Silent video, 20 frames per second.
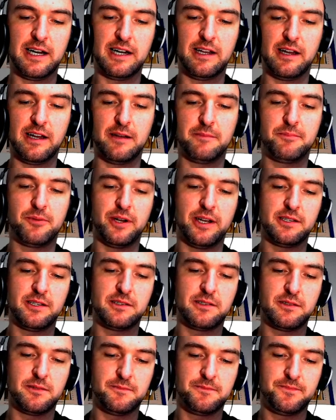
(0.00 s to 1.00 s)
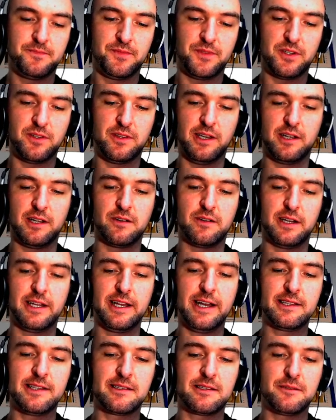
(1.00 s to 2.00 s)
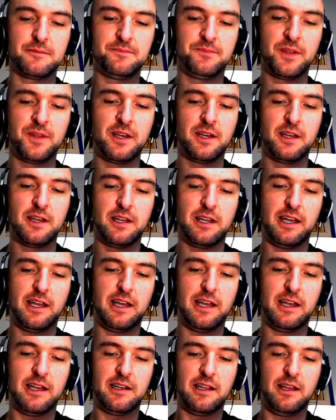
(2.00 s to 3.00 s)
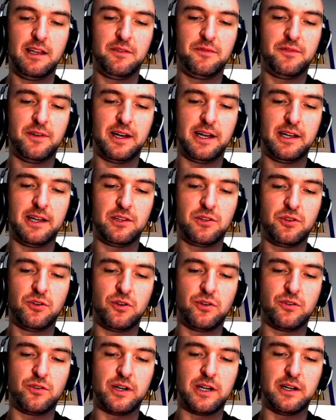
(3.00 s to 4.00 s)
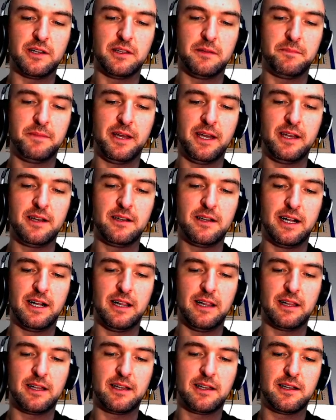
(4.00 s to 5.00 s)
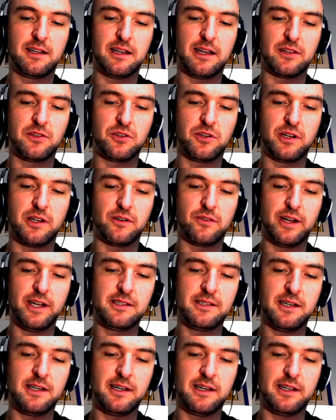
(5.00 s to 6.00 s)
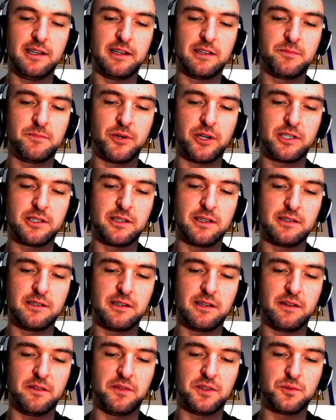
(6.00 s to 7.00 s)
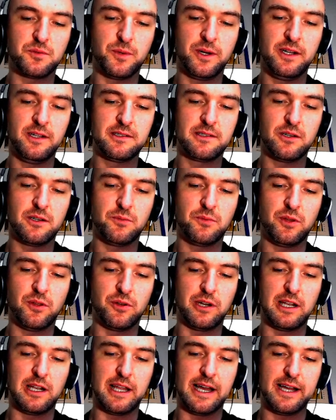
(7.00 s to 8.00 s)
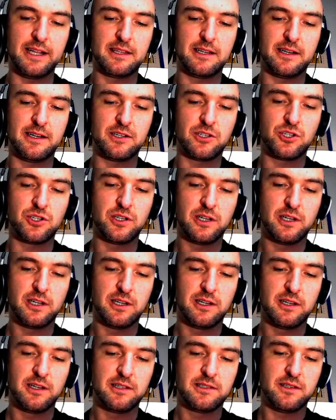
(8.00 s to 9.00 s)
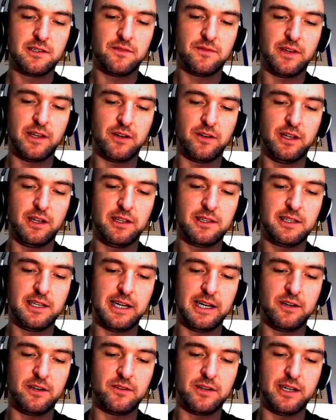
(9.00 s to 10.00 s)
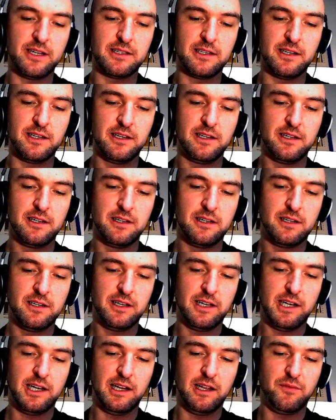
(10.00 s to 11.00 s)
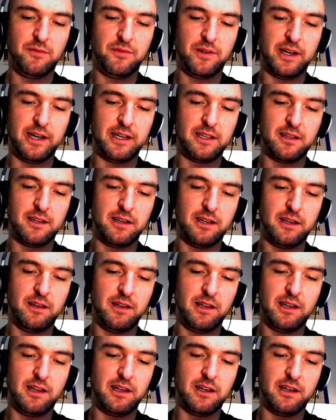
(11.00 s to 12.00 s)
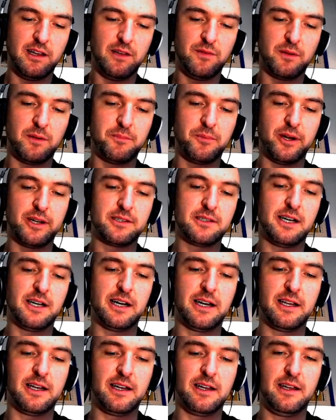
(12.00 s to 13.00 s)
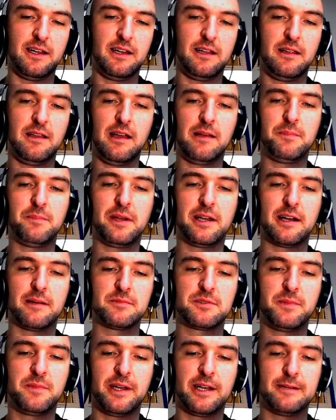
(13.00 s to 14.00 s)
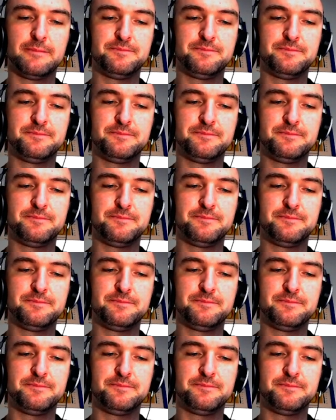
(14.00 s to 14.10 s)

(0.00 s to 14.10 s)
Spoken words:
I press, the thicker it gets. And if I turn around the pen, I'll get to the eraser, and that's pressure sensitive as well. So on a light touch, it's a very tight eraser, and if I press harder, it becomes bigger.